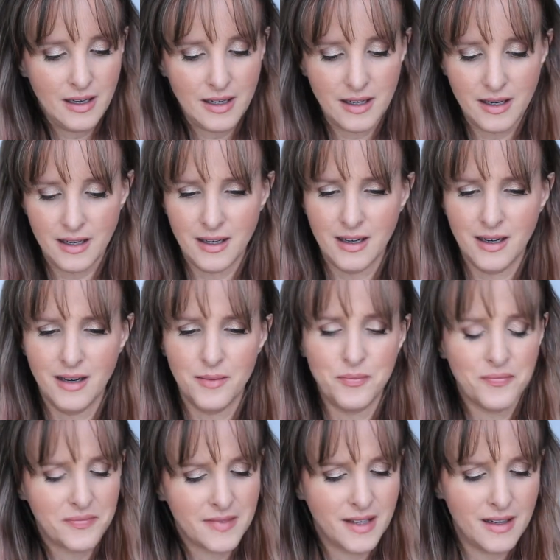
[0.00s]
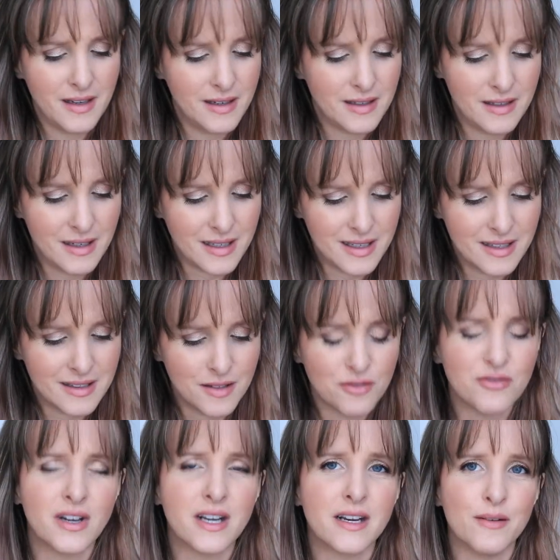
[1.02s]
I get a little
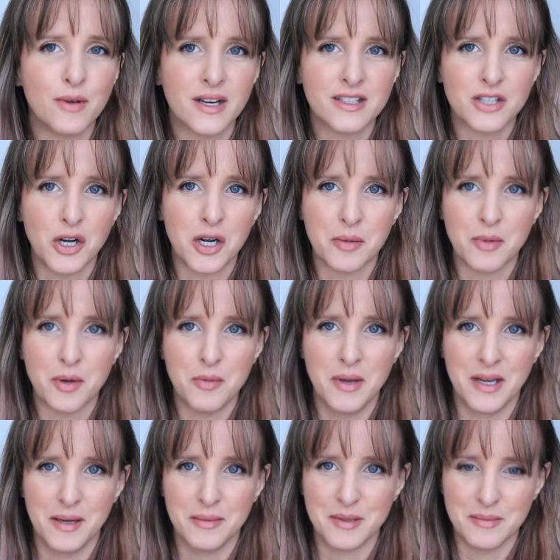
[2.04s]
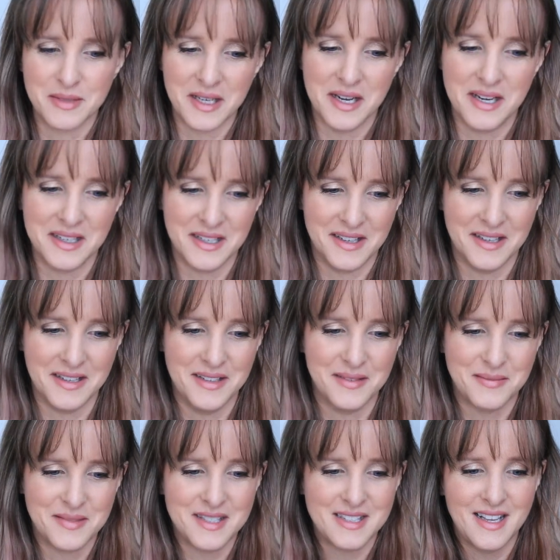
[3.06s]
funny when I talk about makeup
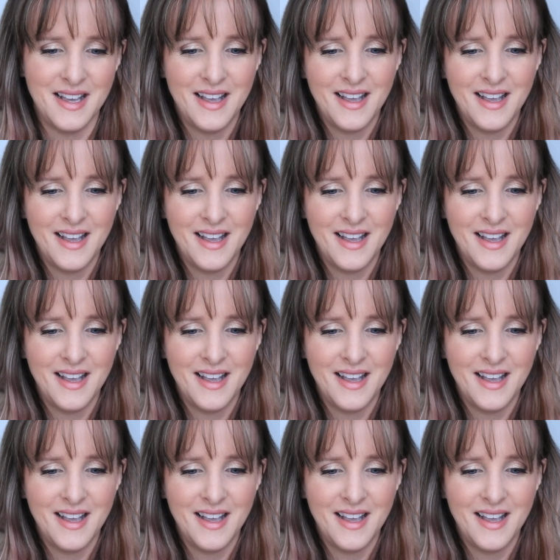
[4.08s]
sometimes.